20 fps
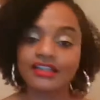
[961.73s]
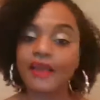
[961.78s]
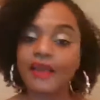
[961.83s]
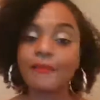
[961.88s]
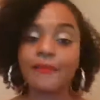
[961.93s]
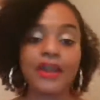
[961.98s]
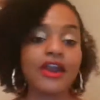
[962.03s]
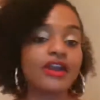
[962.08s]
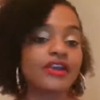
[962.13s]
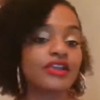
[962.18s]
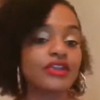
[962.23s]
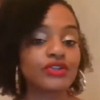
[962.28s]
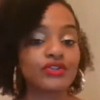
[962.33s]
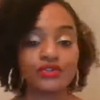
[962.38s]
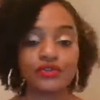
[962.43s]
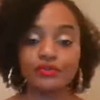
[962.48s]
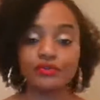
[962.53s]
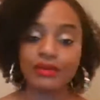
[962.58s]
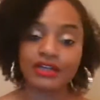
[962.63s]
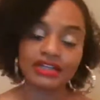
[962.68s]
That parent is
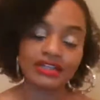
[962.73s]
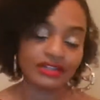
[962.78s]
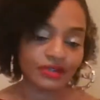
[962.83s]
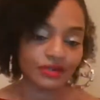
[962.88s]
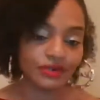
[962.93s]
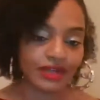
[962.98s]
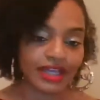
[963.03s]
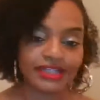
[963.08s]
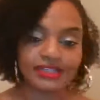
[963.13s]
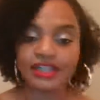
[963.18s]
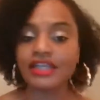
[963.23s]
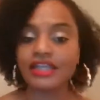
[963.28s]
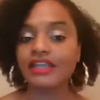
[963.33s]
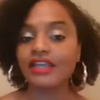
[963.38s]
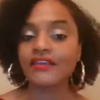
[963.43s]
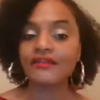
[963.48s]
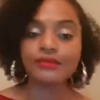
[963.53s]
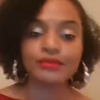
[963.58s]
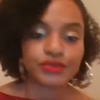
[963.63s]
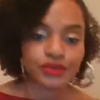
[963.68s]
too much, too nice. They
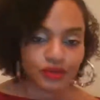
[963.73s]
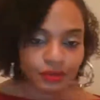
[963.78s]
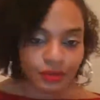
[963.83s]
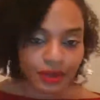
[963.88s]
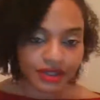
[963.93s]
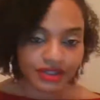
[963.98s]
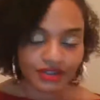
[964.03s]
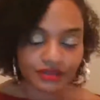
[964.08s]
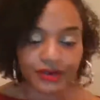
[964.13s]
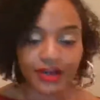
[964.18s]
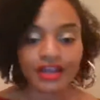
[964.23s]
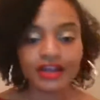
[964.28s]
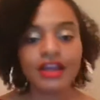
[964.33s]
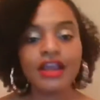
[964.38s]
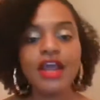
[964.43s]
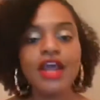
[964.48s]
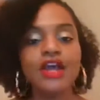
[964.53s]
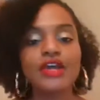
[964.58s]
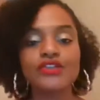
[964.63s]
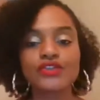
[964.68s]
give them too much, right?
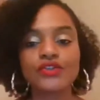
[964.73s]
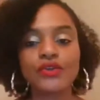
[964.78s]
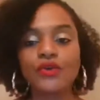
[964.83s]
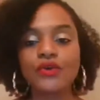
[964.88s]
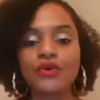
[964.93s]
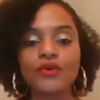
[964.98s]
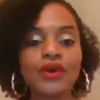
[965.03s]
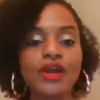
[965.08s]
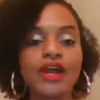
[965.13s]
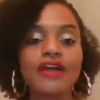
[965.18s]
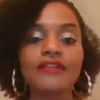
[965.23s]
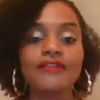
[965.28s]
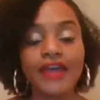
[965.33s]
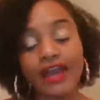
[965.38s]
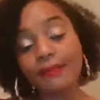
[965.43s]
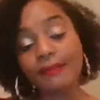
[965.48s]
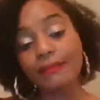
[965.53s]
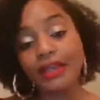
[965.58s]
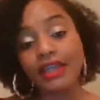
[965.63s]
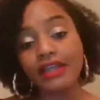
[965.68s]
So
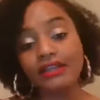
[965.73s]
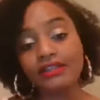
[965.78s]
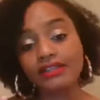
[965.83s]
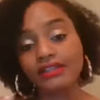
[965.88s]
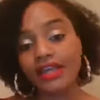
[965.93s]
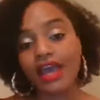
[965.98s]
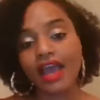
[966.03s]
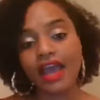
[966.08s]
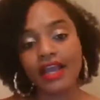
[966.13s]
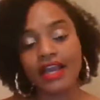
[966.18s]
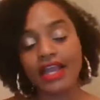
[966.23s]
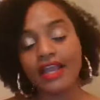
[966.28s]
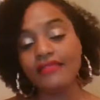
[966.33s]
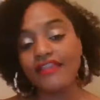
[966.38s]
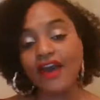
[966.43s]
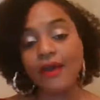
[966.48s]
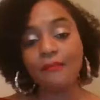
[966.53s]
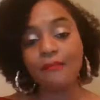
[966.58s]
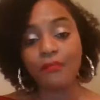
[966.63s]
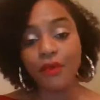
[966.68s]
that means that in
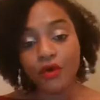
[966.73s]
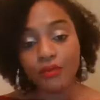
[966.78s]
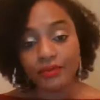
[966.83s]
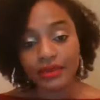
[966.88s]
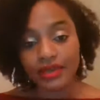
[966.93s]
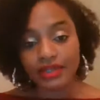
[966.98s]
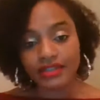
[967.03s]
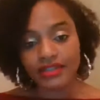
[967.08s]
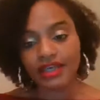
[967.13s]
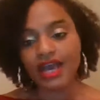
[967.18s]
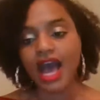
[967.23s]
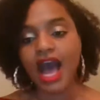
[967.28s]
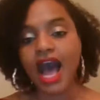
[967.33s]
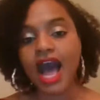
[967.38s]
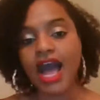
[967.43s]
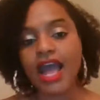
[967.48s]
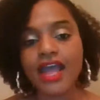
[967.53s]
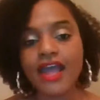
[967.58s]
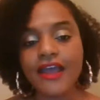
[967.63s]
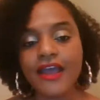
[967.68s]
that moment,
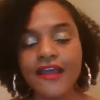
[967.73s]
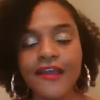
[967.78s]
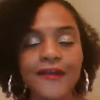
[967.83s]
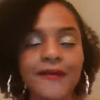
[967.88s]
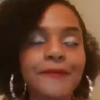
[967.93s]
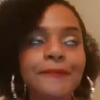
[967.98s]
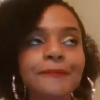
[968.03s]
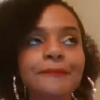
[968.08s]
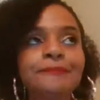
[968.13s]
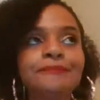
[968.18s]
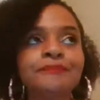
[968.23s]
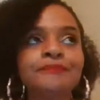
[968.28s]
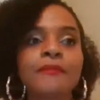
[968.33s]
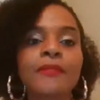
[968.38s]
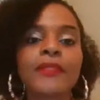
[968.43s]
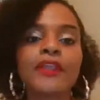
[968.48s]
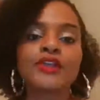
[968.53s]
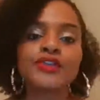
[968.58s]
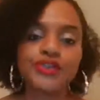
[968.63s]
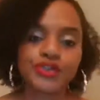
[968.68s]
I am
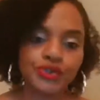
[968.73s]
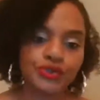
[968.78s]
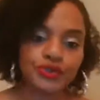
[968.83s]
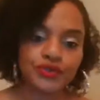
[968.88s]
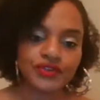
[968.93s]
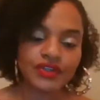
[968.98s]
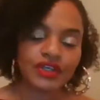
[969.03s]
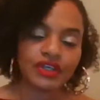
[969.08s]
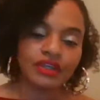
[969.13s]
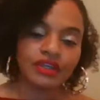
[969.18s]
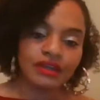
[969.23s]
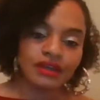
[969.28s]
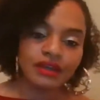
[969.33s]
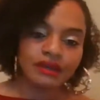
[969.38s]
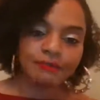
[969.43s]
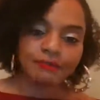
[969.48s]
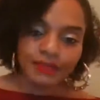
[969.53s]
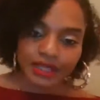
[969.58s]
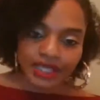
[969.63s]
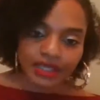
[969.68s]
choosing
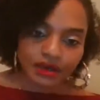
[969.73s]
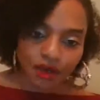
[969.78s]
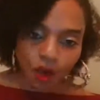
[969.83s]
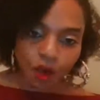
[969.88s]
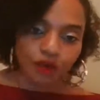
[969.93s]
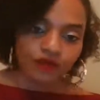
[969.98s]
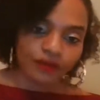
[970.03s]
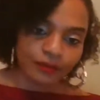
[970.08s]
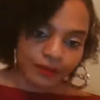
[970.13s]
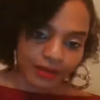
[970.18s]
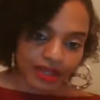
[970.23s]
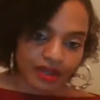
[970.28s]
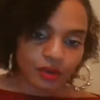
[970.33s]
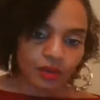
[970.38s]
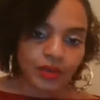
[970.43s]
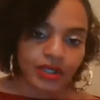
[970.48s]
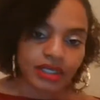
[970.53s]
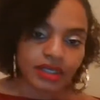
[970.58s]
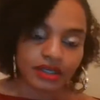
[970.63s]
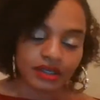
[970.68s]
mean over being
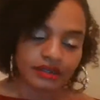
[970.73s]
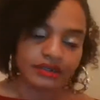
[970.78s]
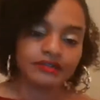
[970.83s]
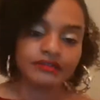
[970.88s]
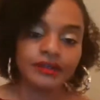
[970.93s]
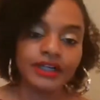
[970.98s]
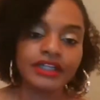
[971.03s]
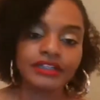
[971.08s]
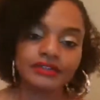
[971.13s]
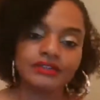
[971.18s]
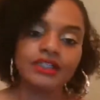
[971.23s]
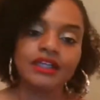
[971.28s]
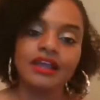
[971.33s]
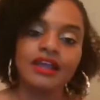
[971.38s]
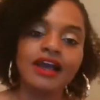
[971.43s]
weak, right?